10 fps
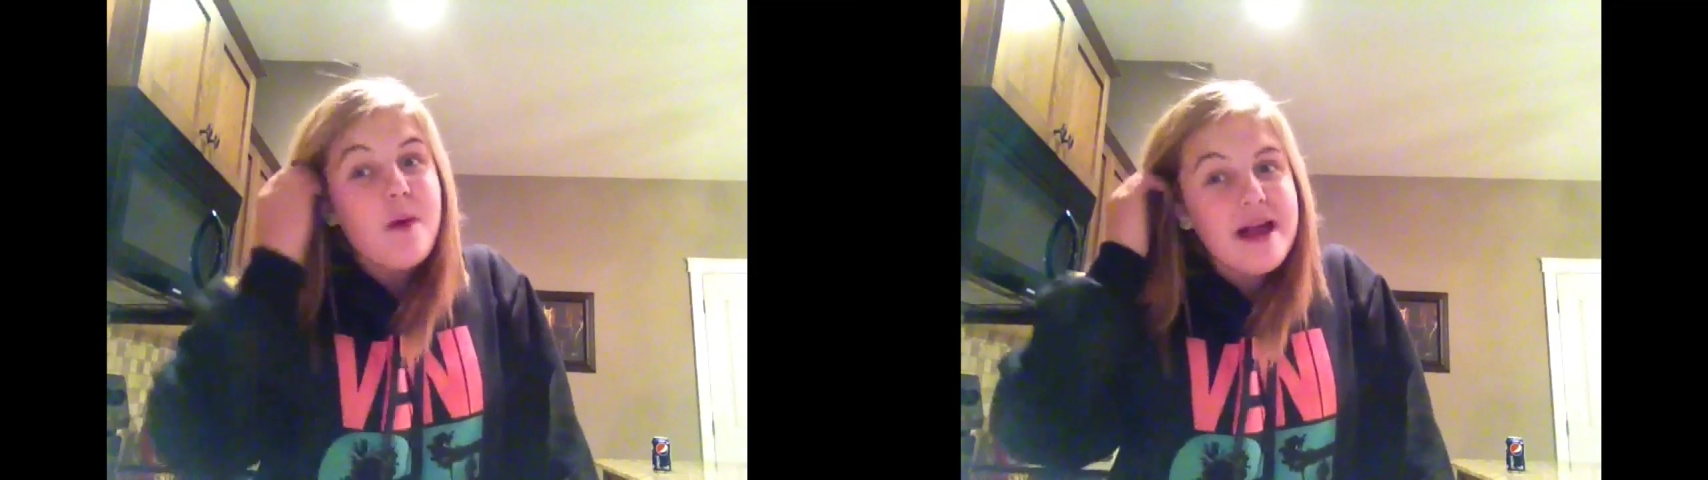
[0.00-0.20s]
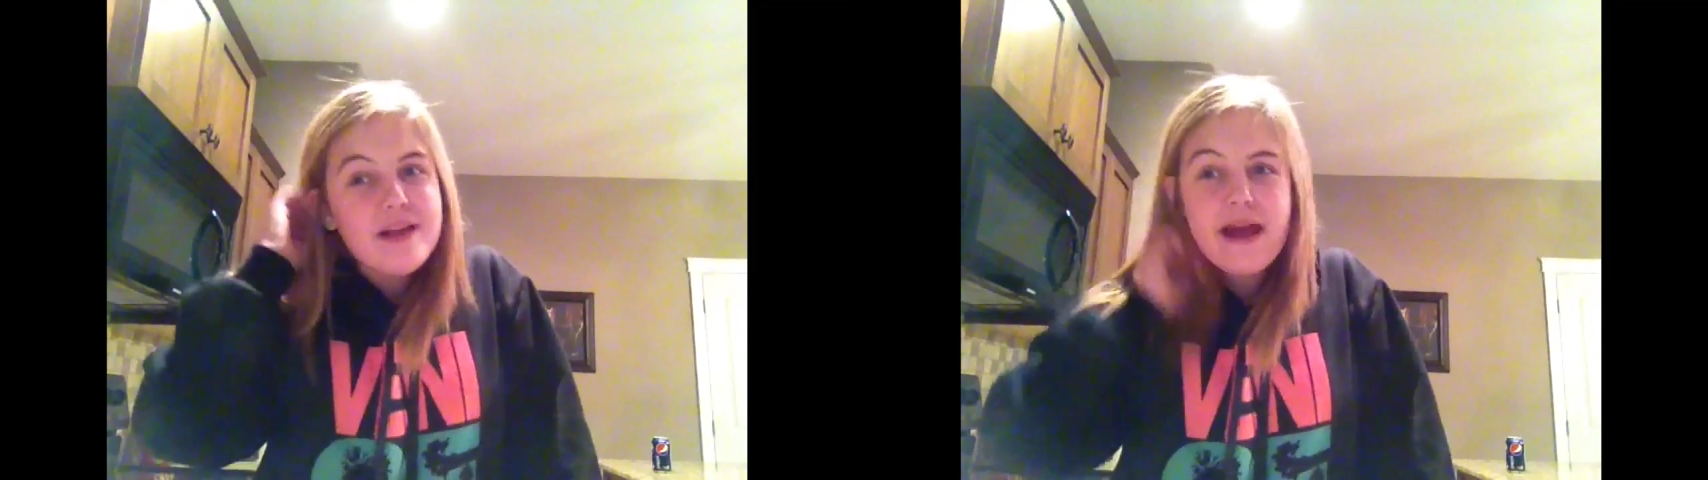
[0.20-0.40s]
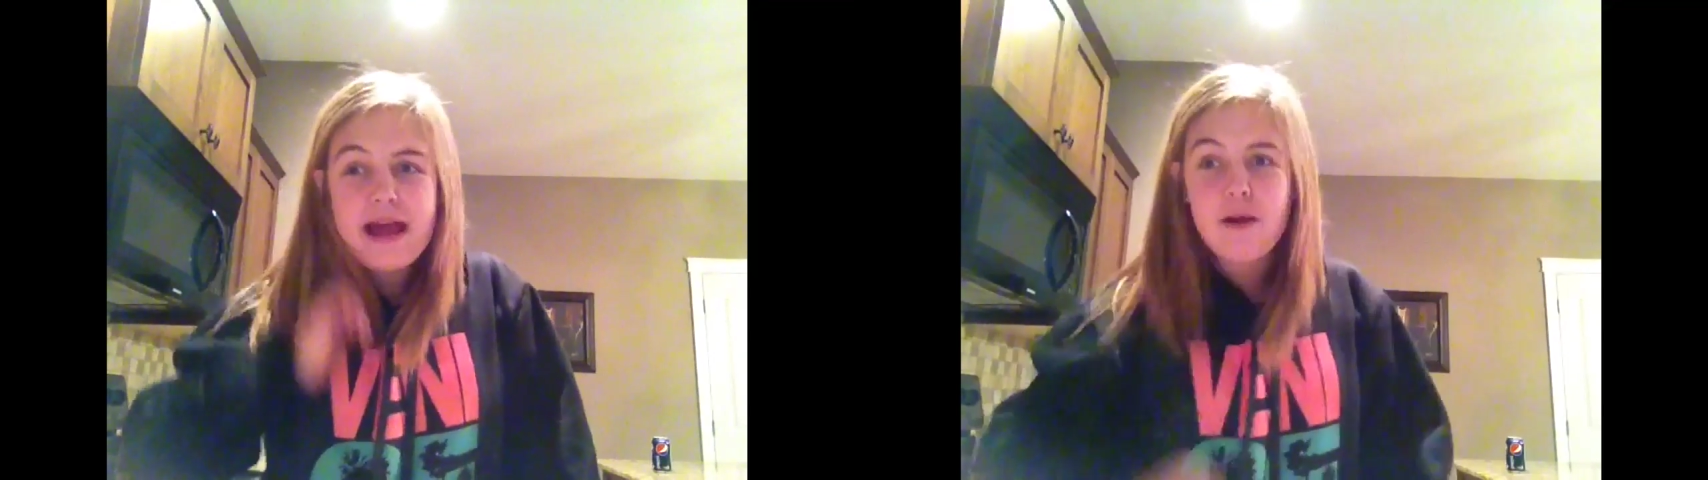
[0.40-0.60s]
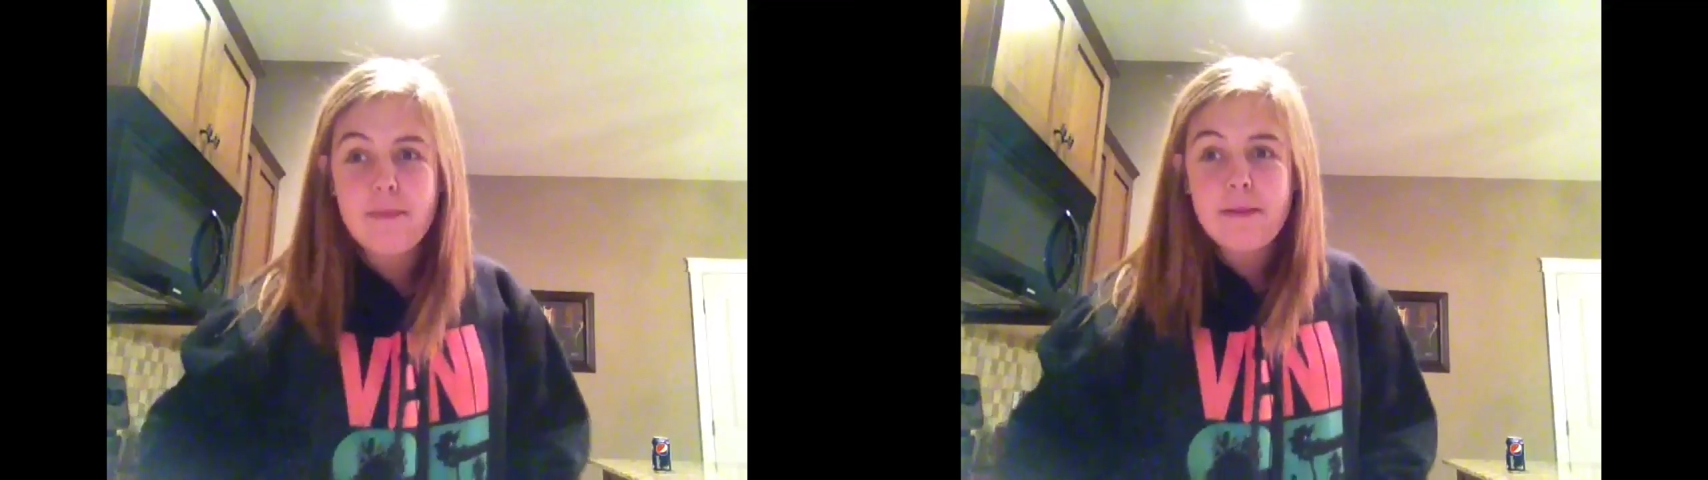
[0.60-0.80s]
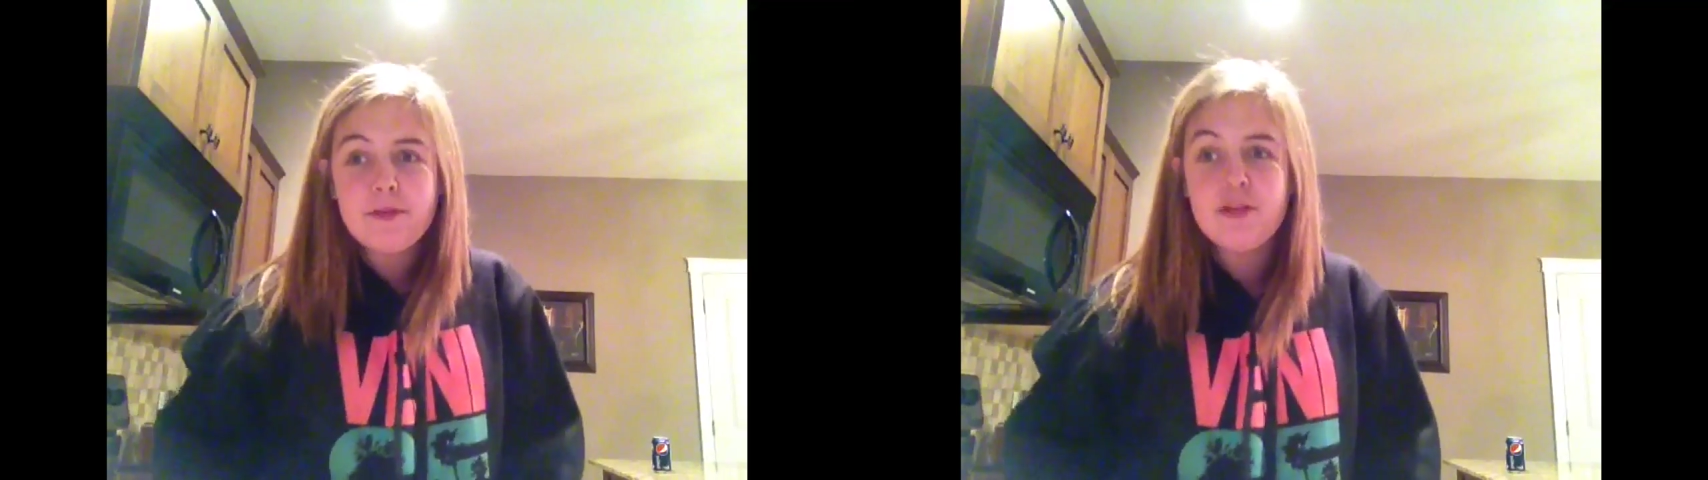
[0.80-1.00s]
why you hate
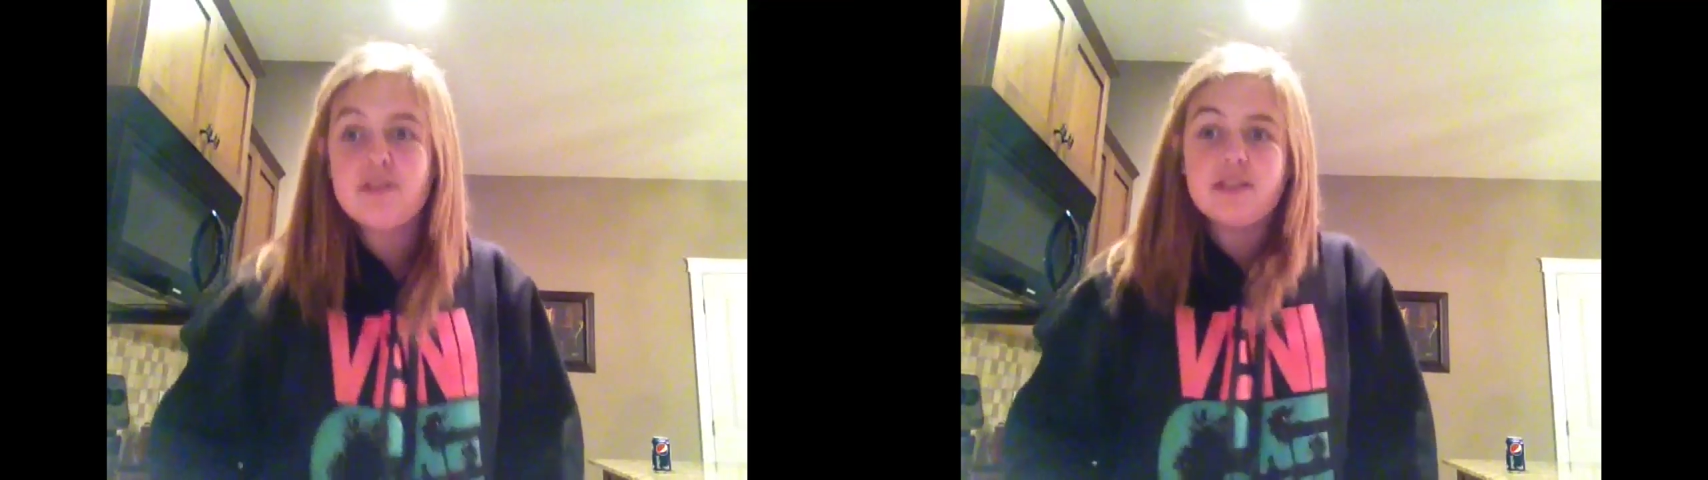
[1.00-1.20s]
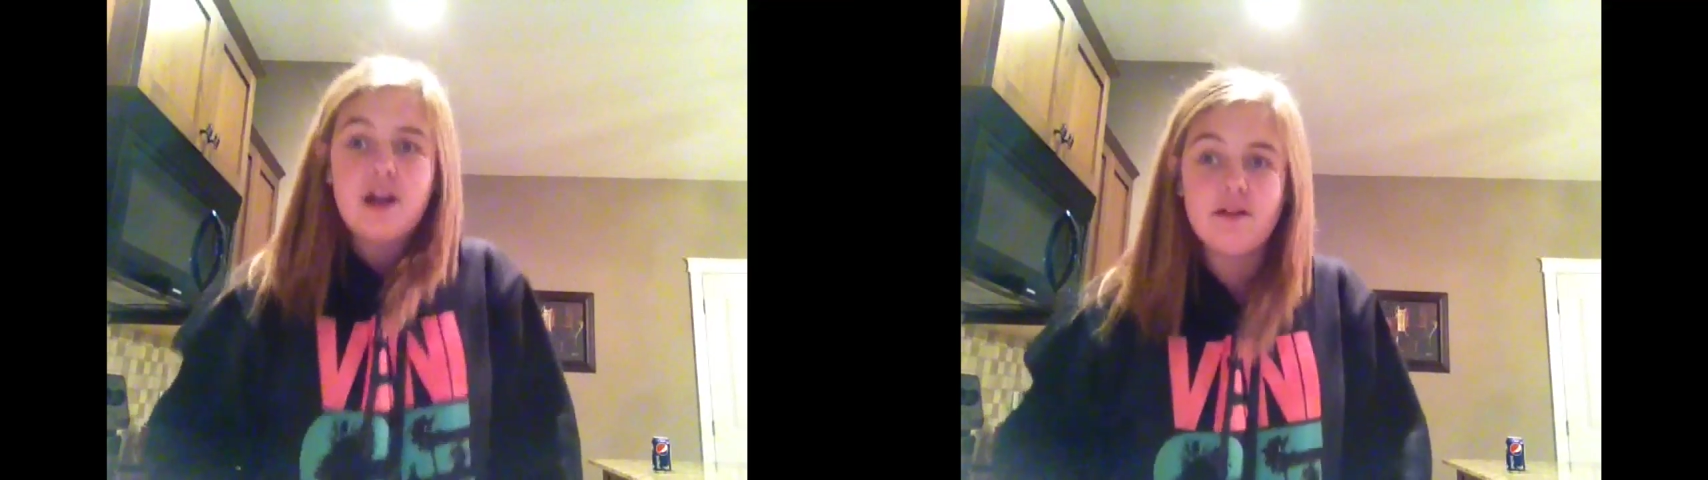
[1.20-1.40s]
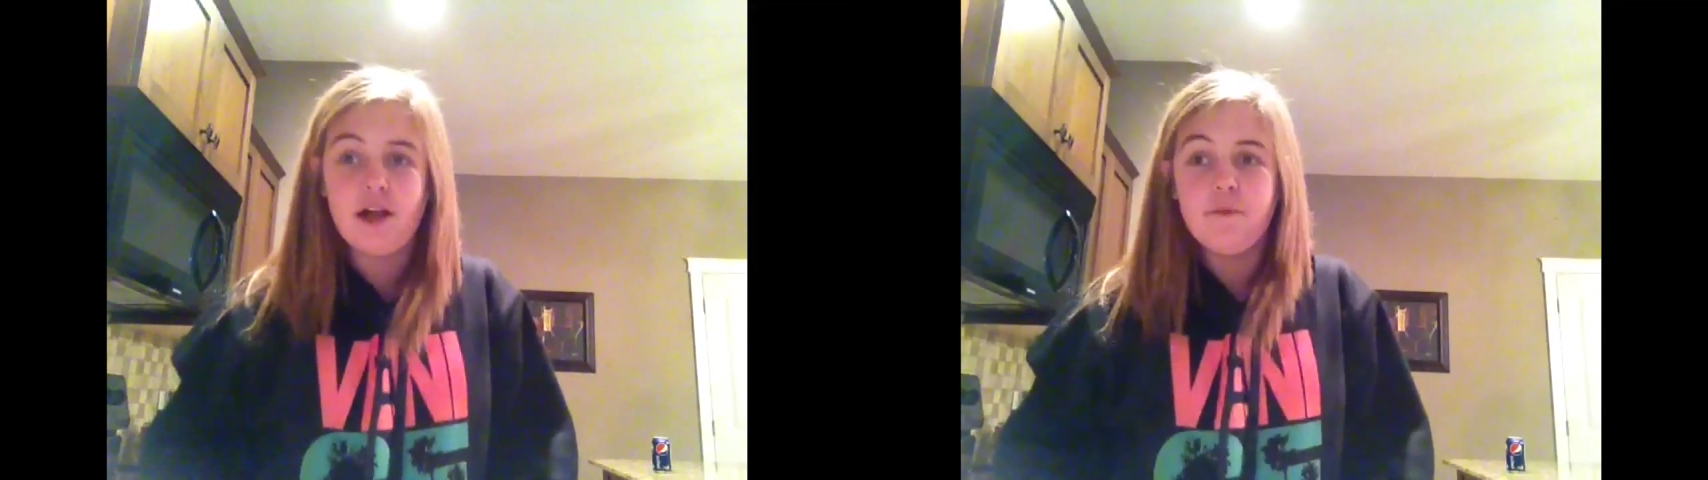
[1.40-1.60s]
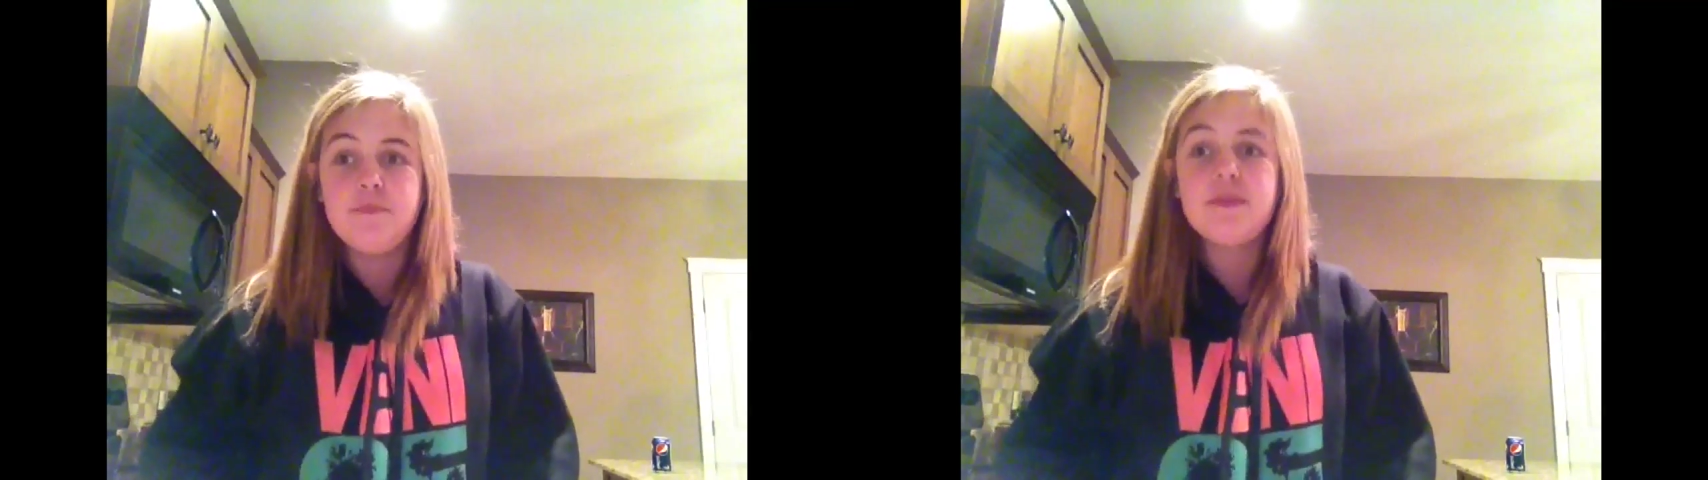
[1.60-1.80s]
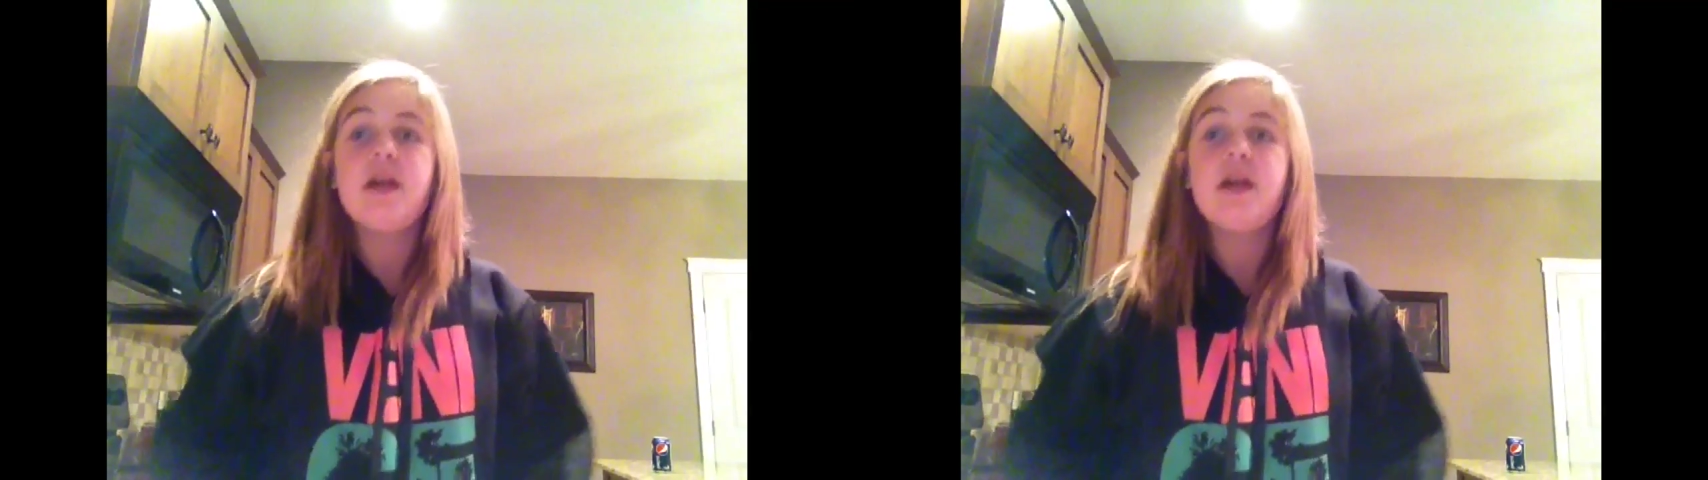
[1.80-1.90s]
why people use YOLO.